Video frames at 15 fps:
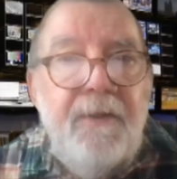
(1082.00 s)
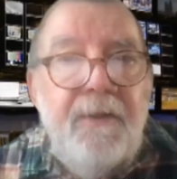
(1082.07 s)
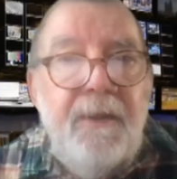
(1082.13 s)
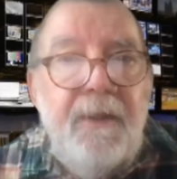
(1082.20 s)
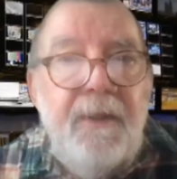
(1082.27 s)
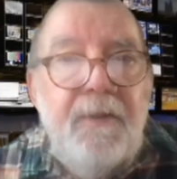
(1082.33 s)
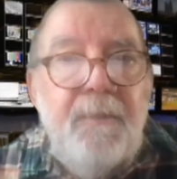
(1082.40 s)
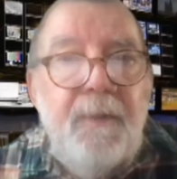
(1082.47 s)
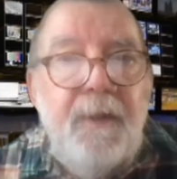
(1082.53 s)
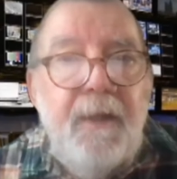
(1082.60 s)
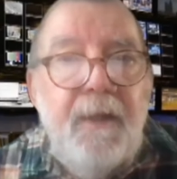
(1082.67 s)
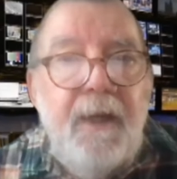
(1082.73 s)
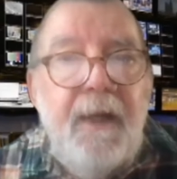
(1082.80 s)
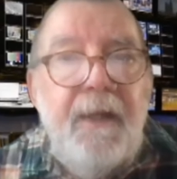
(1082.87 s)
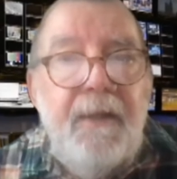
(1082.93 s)
States
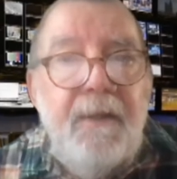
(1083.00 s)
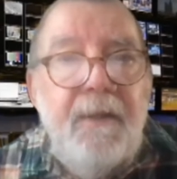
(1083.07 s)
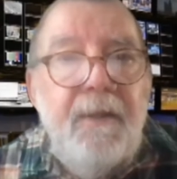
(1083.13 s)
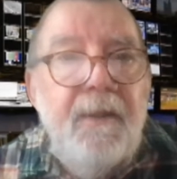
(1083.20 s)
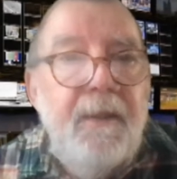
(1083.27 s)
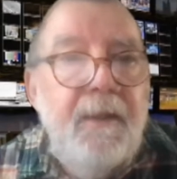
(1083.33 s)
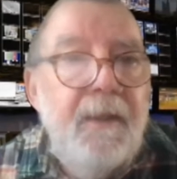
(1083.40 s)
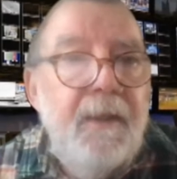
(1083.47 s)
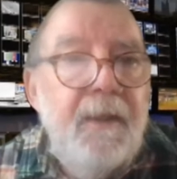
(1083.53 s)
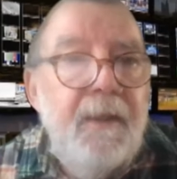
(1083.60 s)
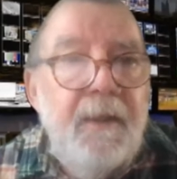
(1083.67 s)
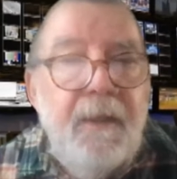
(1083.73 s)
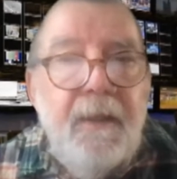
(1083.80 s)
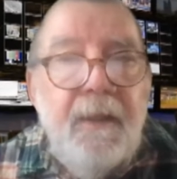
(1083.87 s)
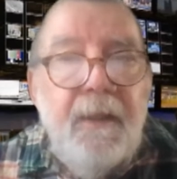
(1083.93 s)
behind
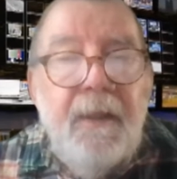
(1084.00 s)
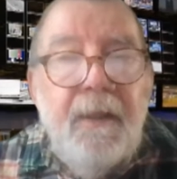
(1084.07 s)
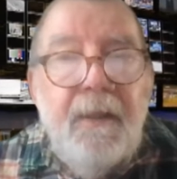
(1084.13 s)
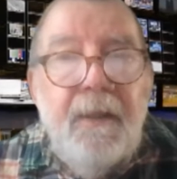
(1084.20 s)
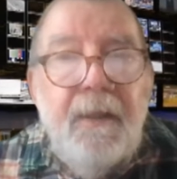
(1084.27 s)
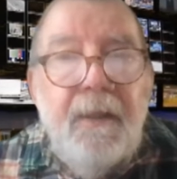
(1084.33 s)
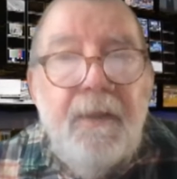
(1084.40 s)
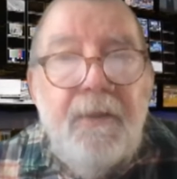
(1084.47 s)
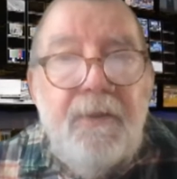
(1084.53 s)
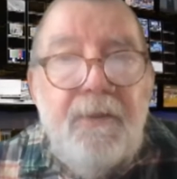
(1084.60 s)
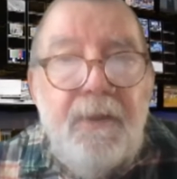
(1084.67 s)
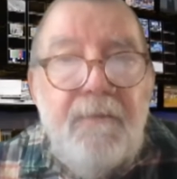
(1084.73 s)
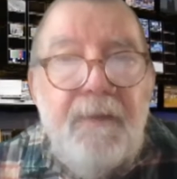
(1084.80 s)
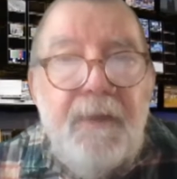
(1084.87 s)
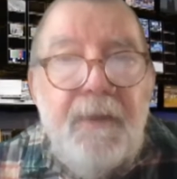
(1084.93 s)

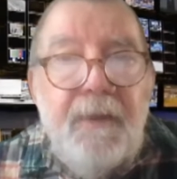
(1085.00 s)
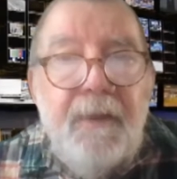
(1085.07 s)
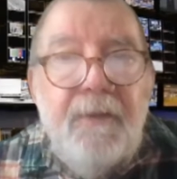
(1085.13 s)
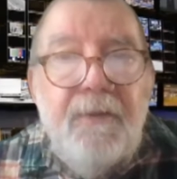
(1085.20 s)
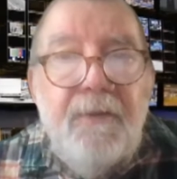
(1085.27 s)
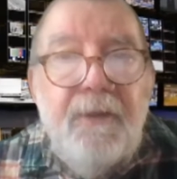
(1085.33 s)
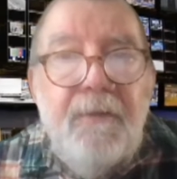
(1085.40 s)
CVS,